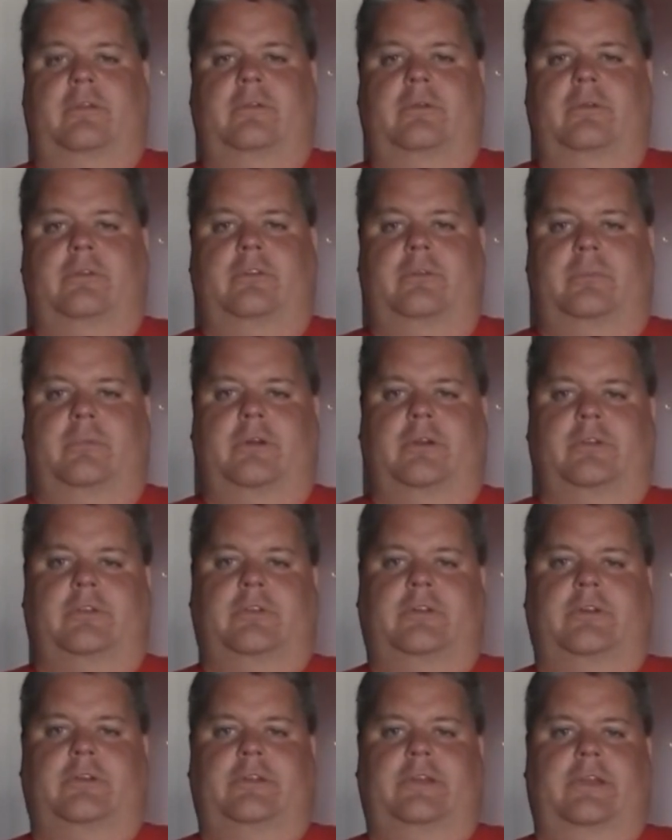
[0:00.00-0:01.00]
losing Mark
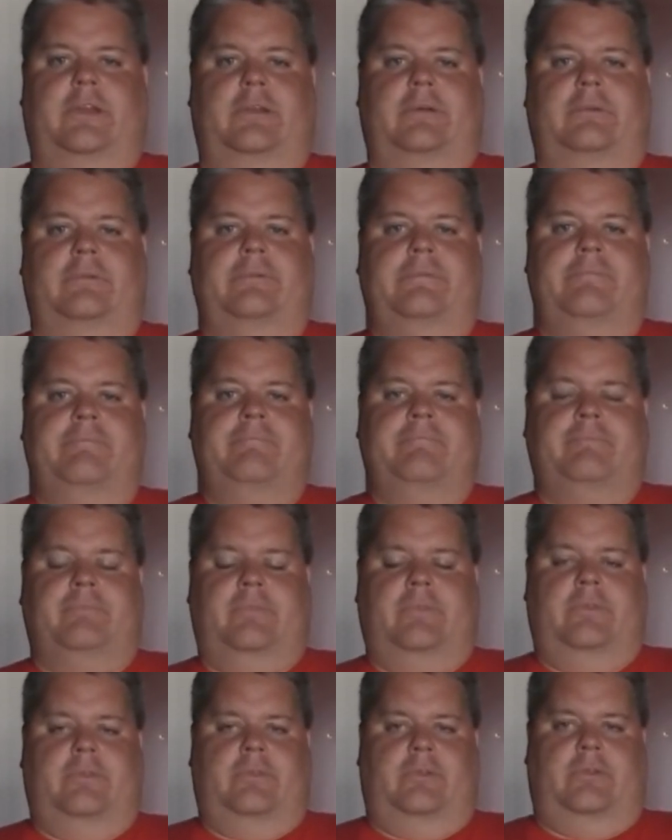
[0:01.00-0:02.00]
Giordano
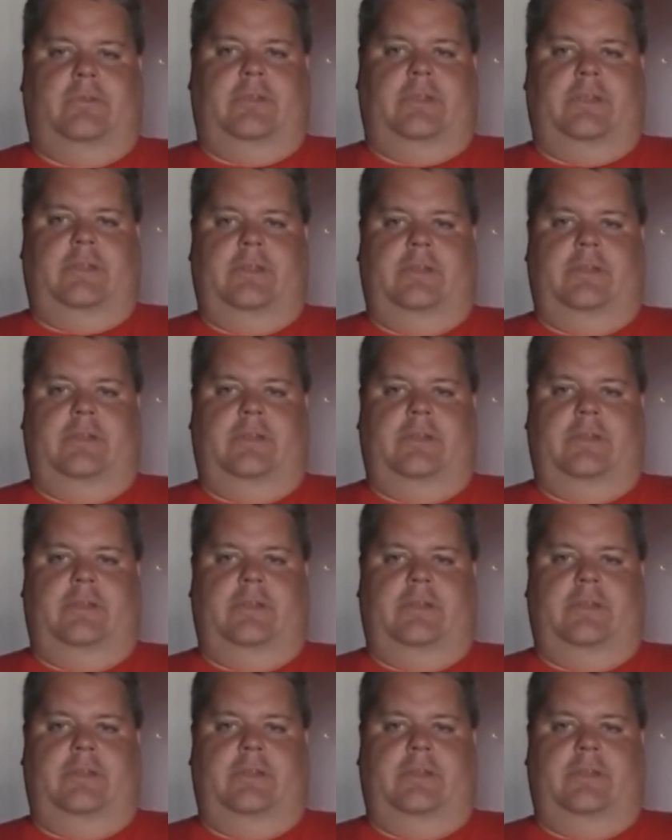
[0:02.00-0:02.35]
to the